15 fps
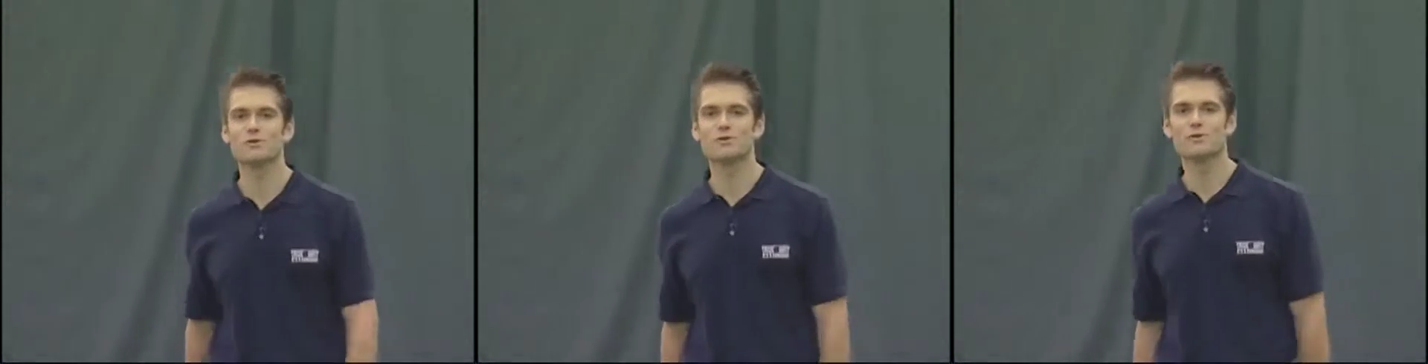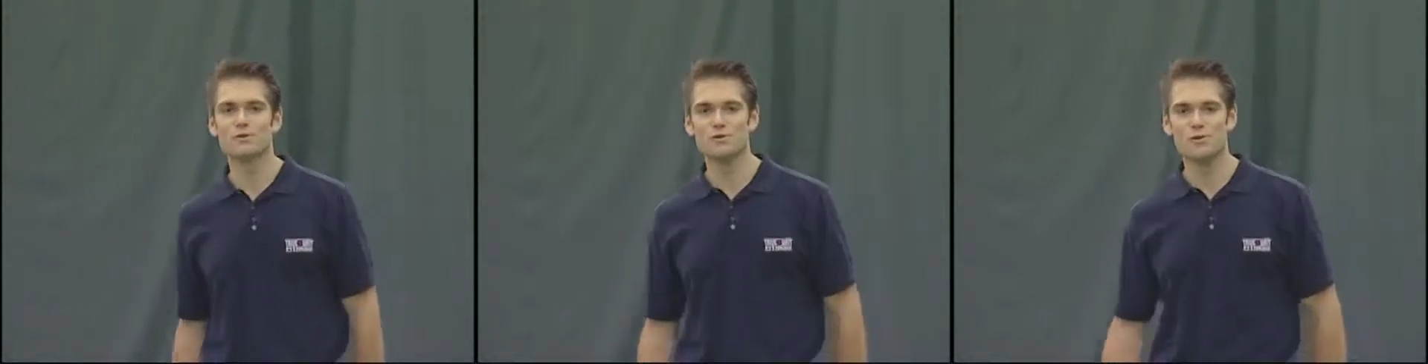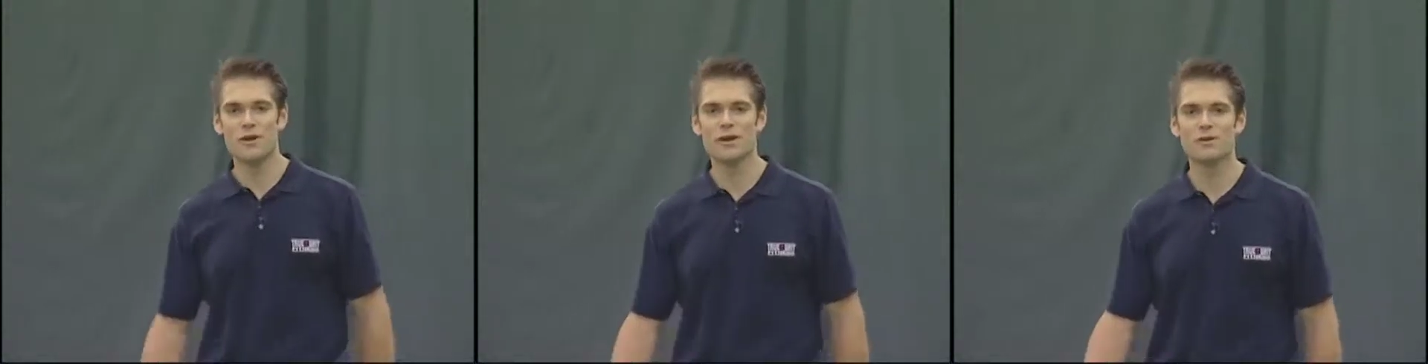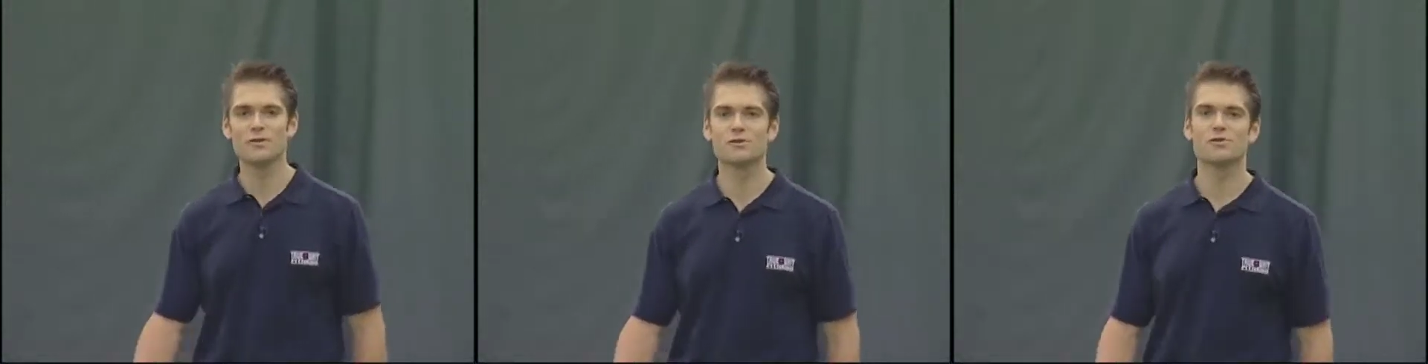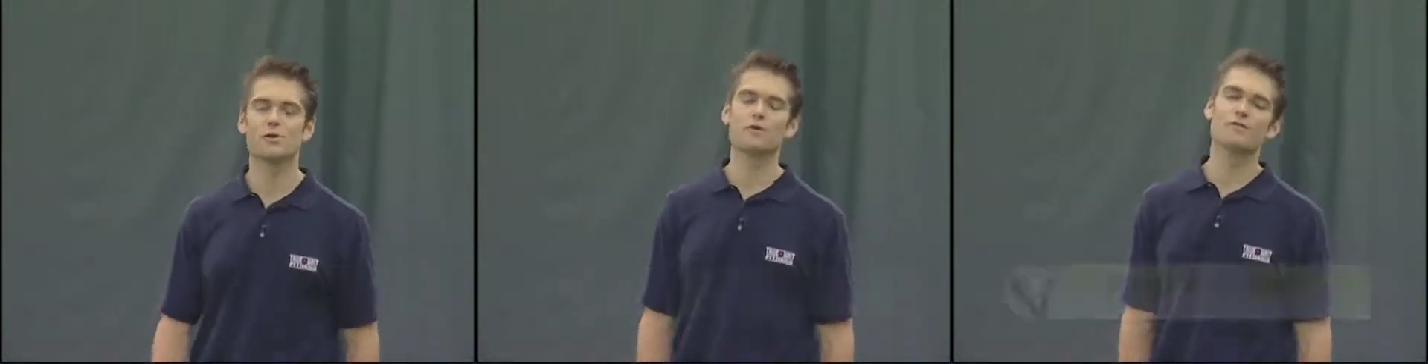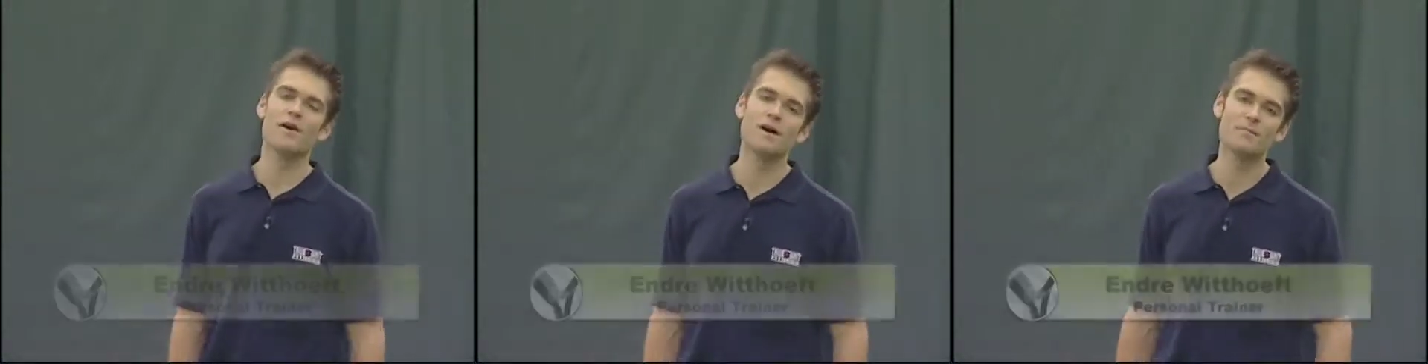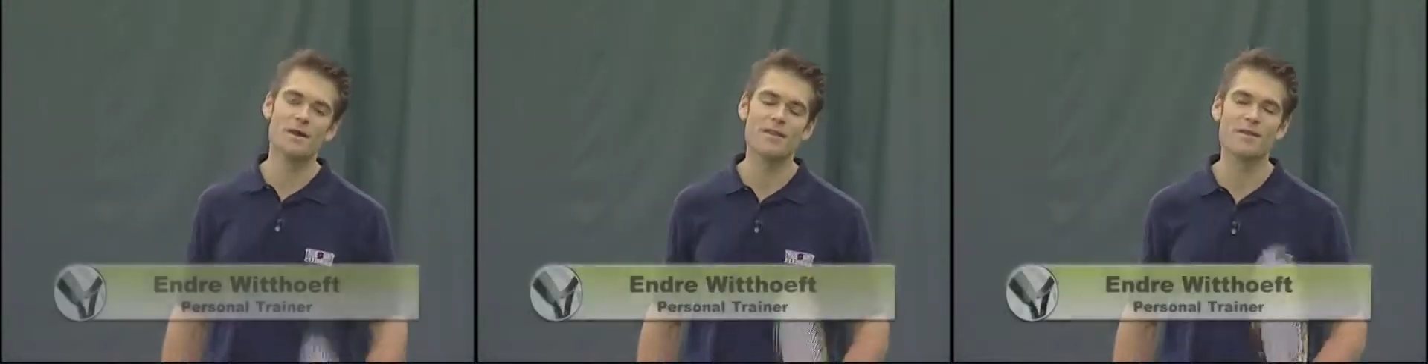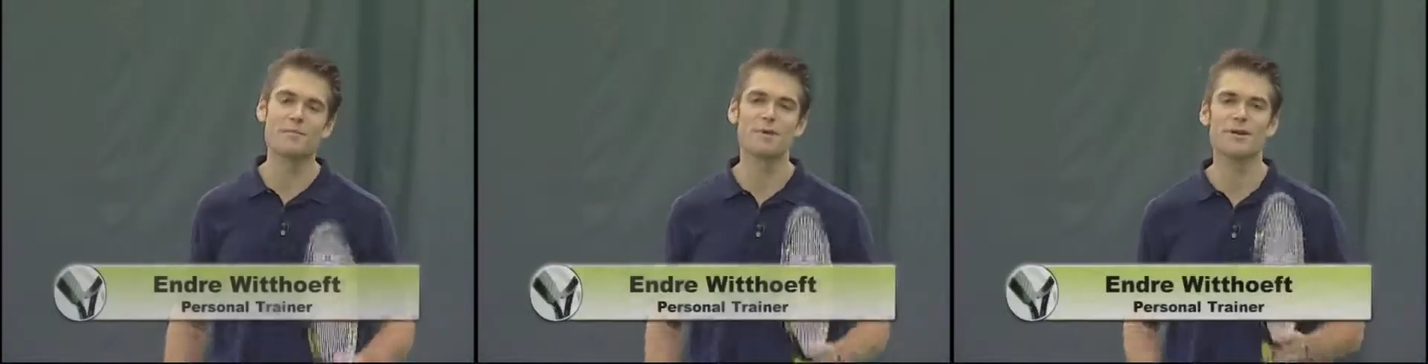personal trainer, certified
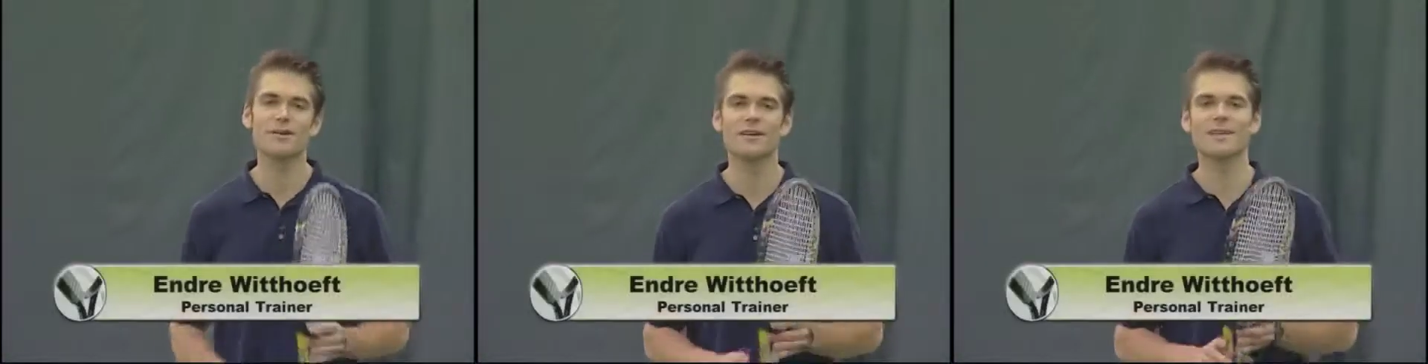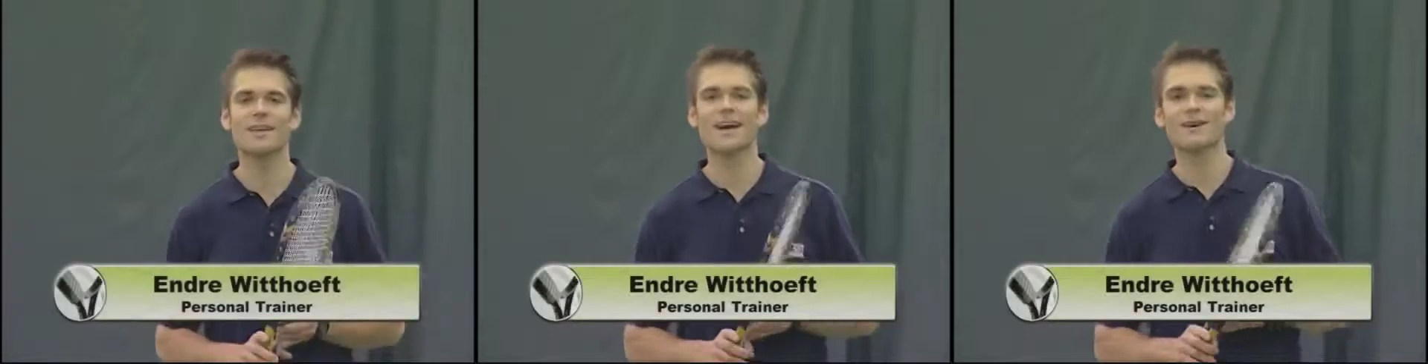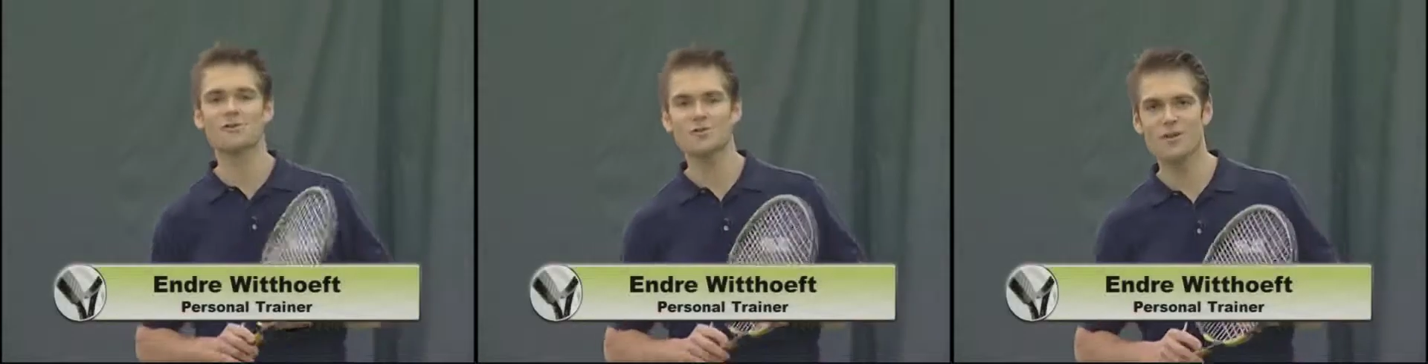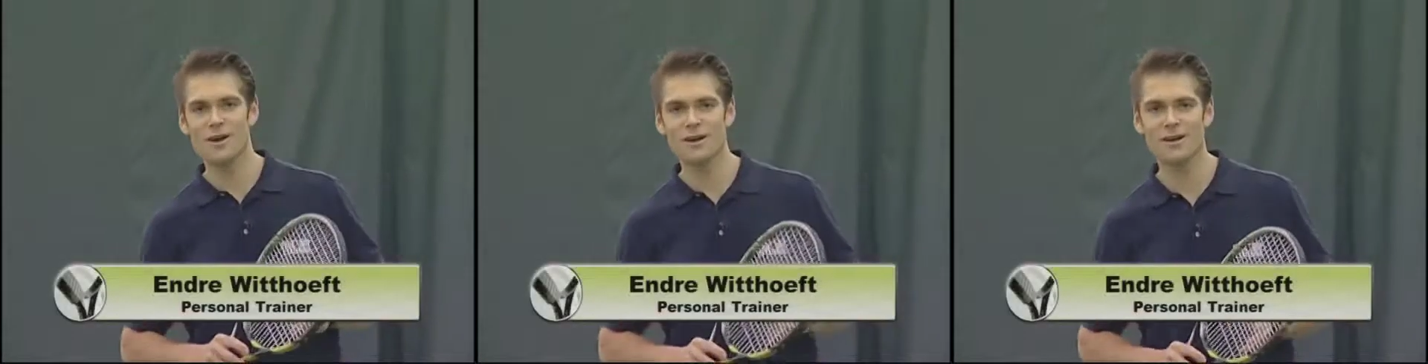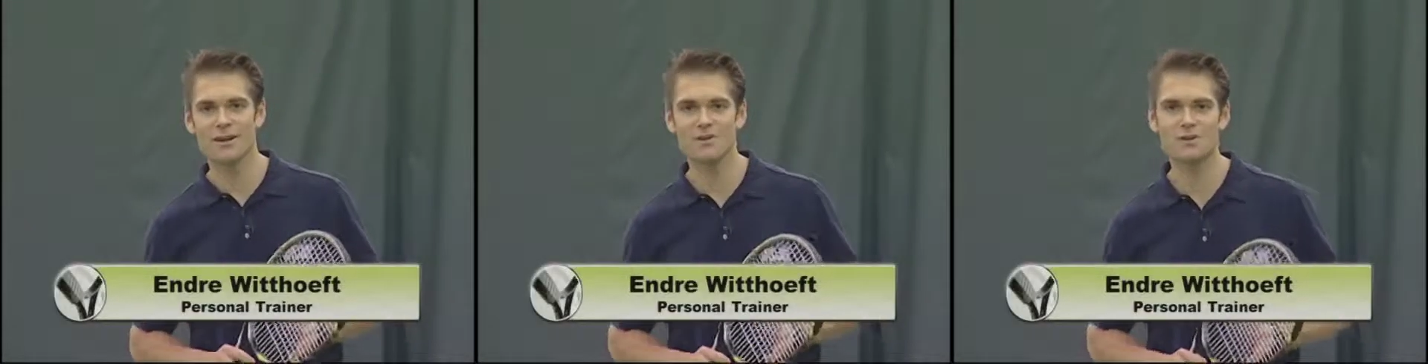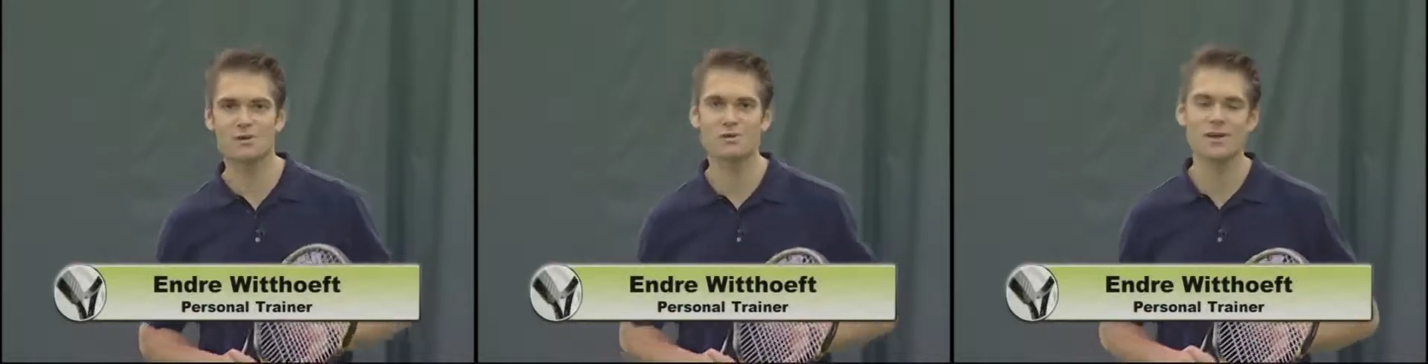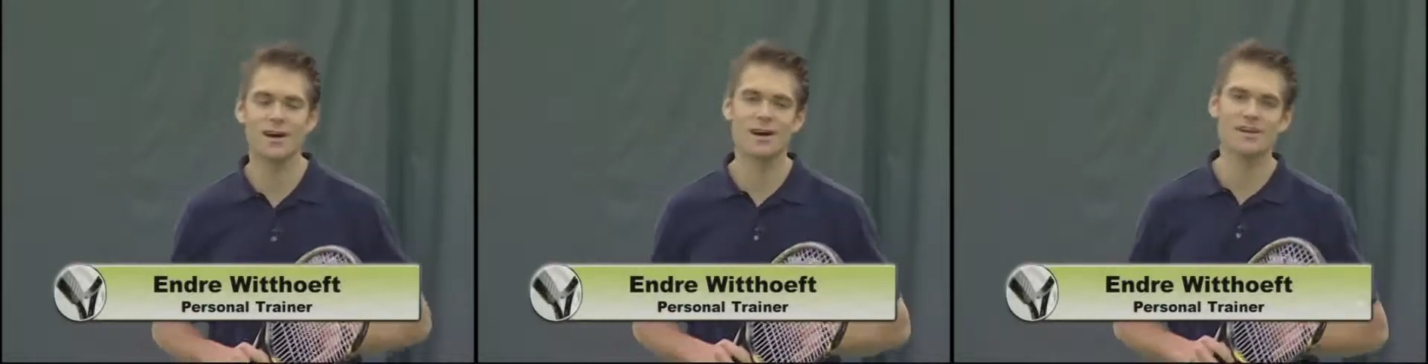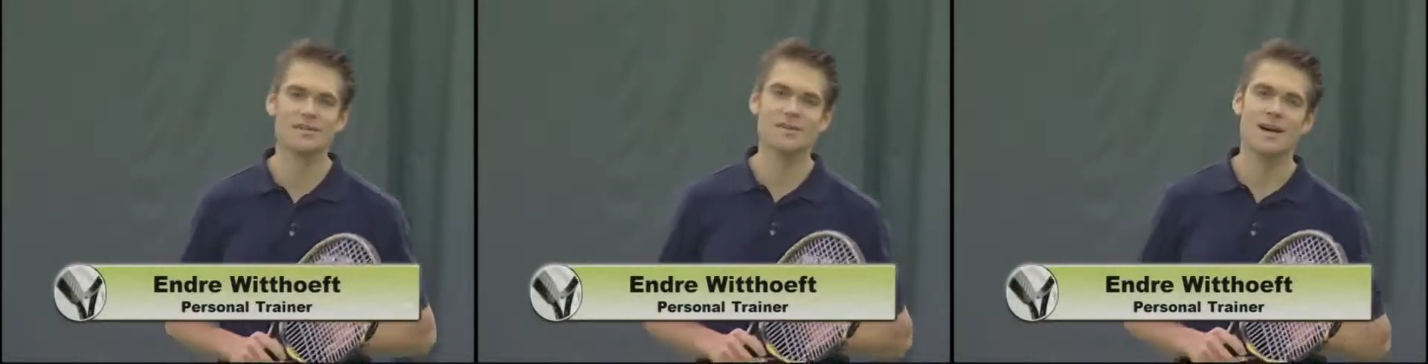by the American Council on
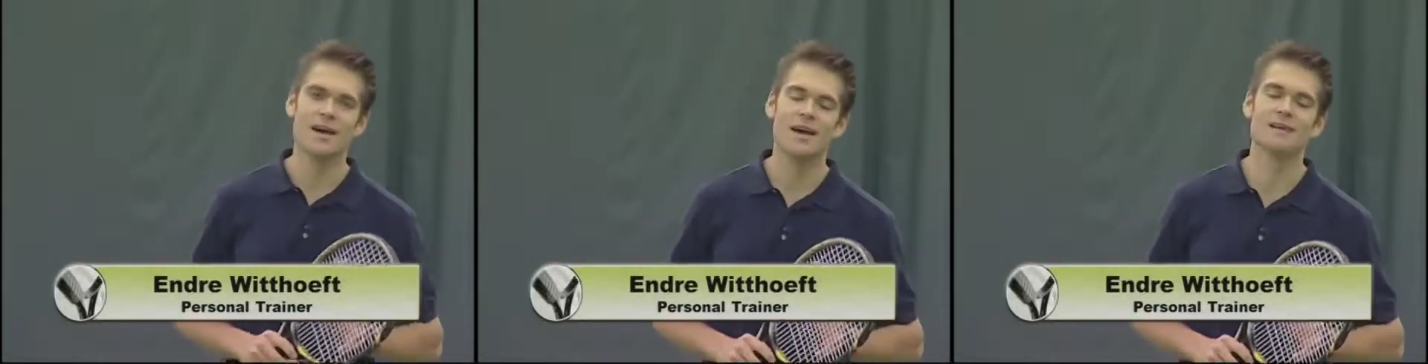Exercise,